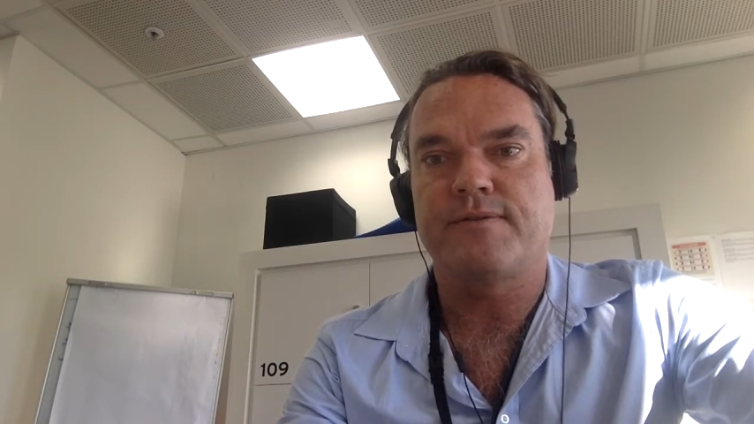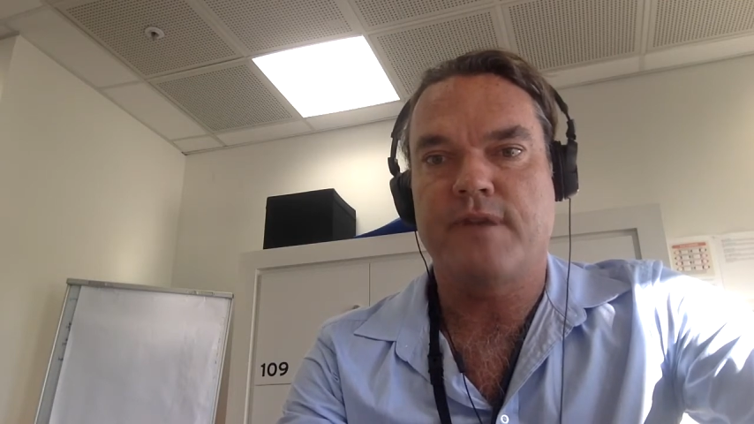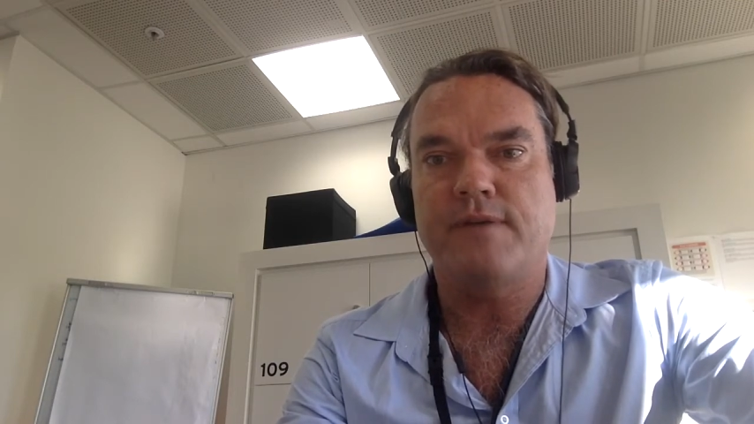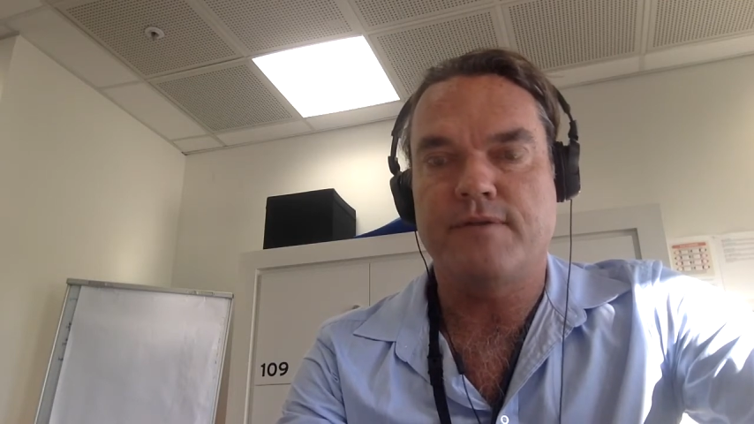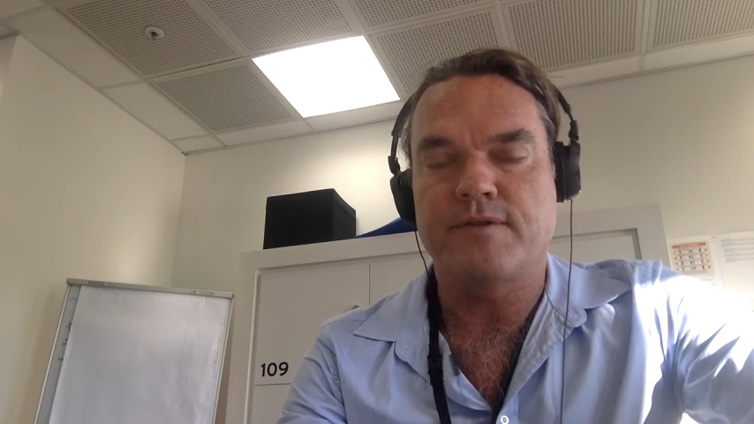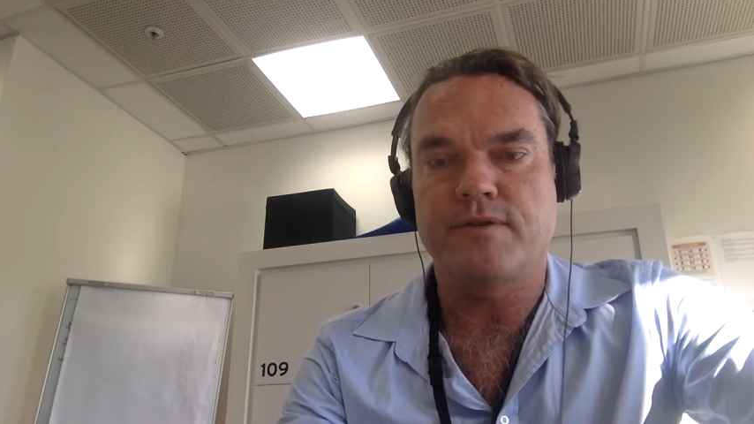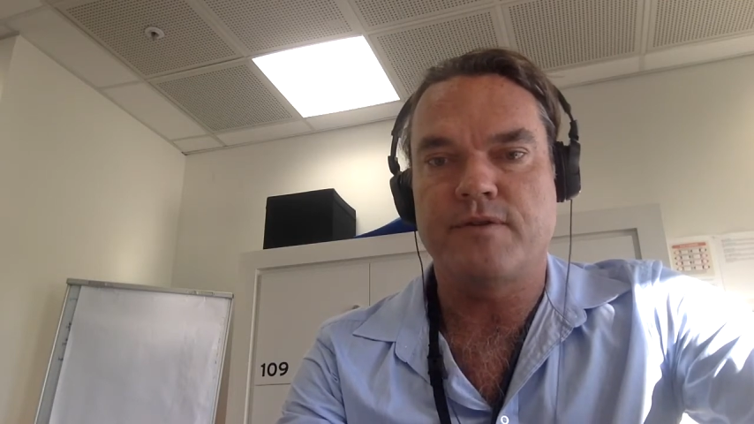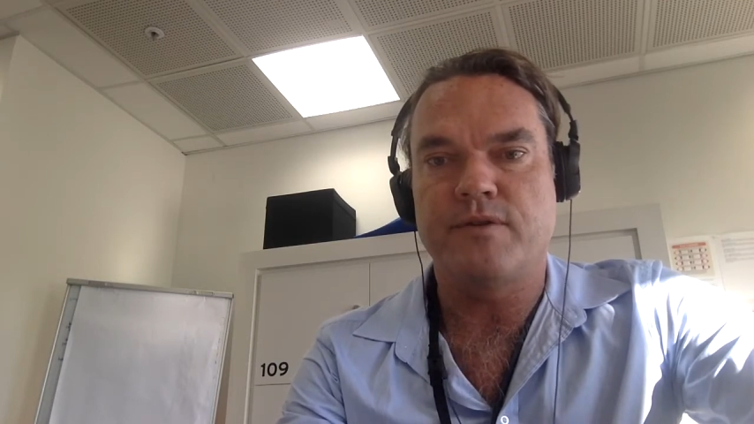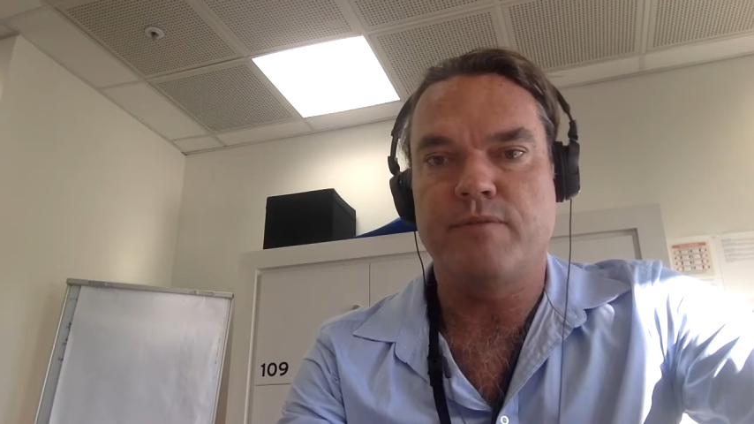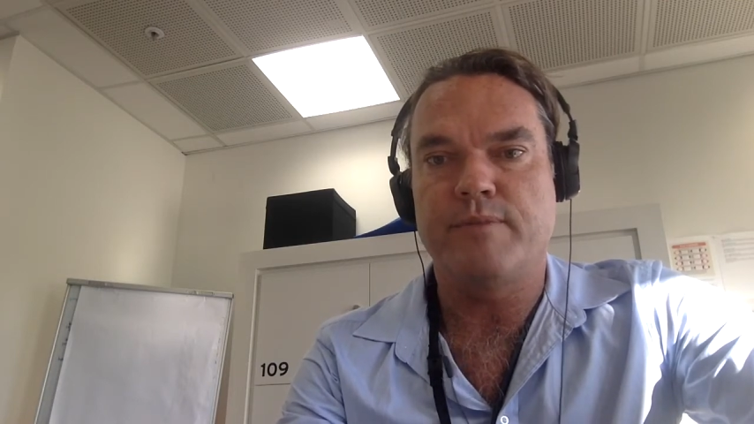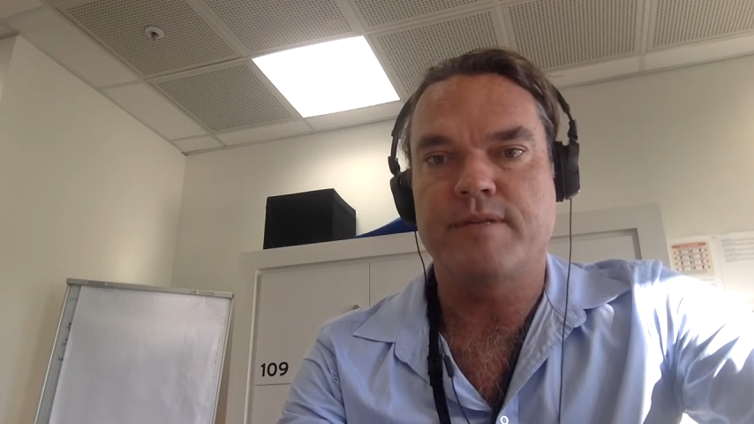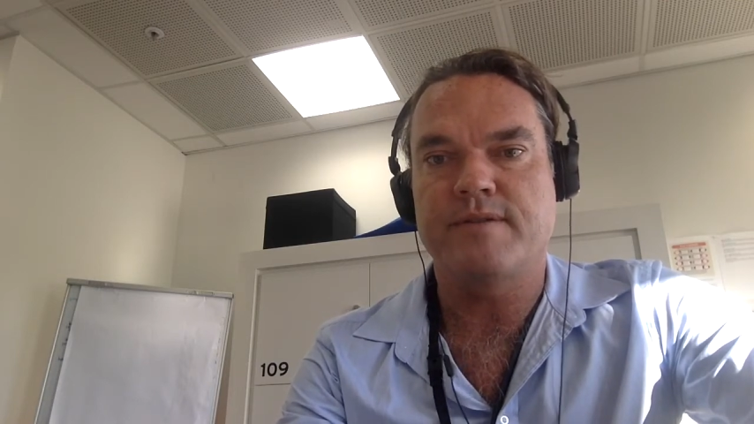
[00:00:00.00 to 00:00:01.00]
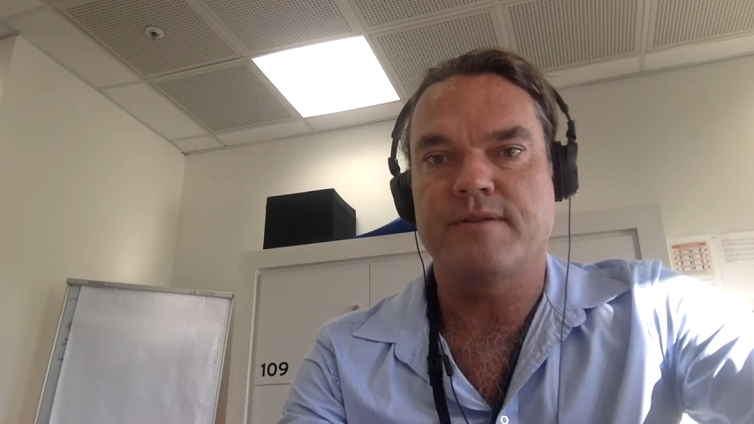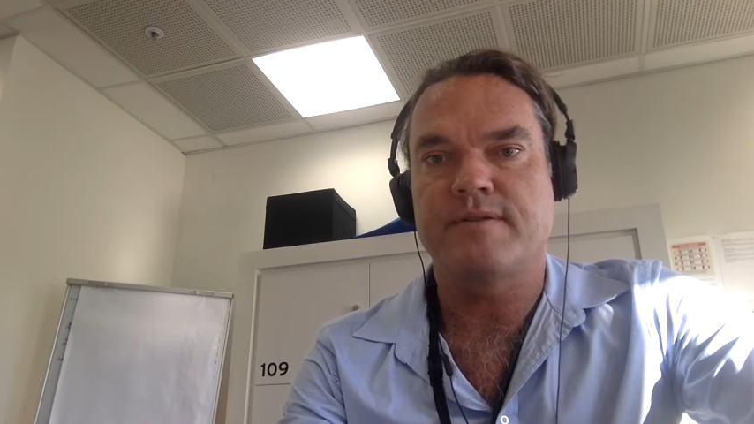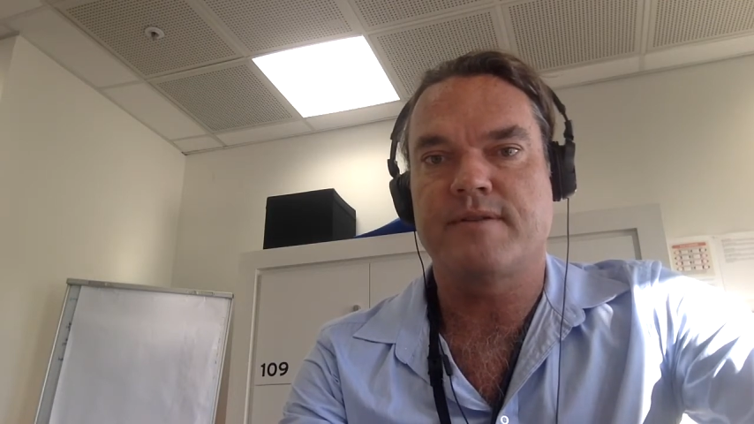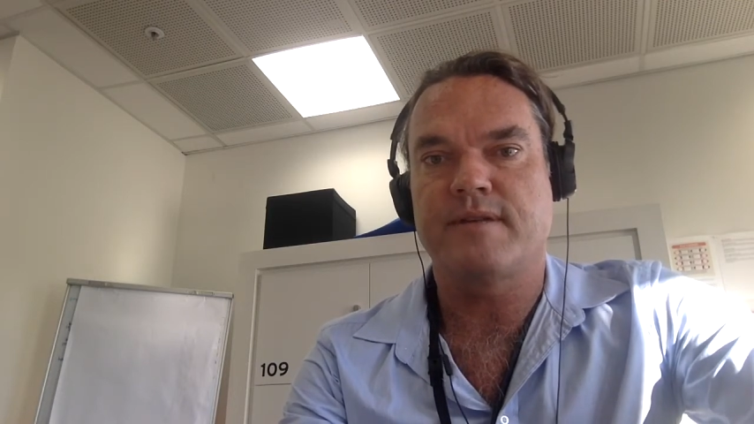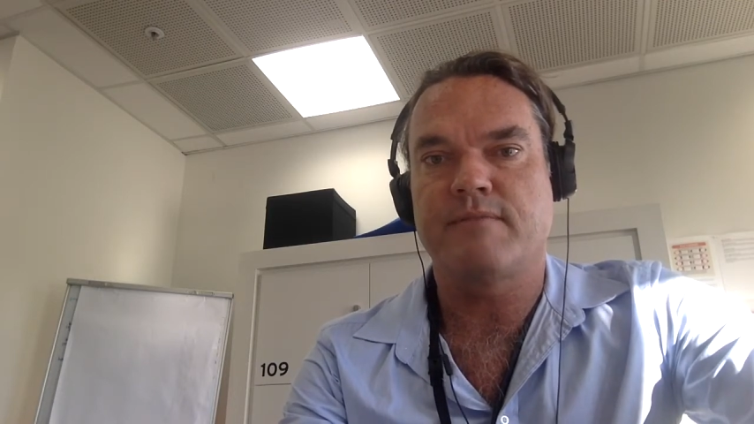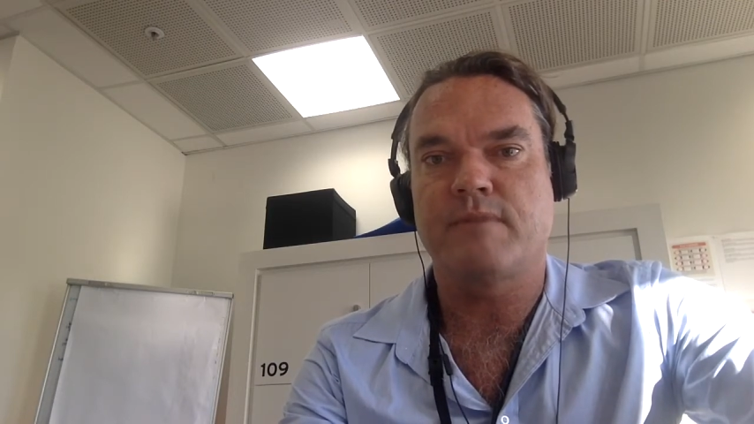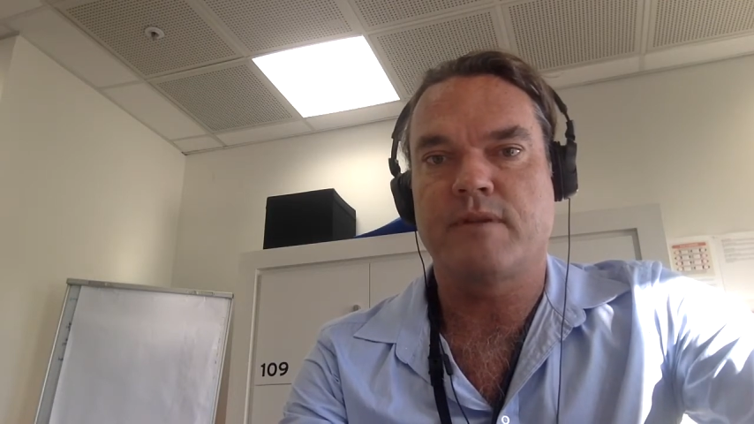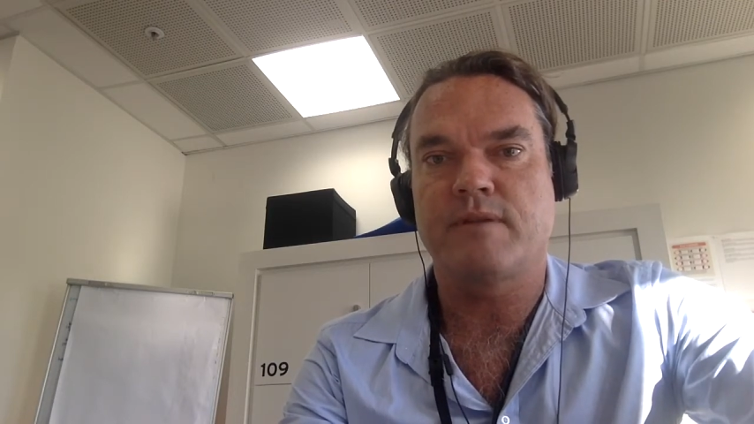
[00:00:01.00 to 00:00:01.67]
if it's a new business, then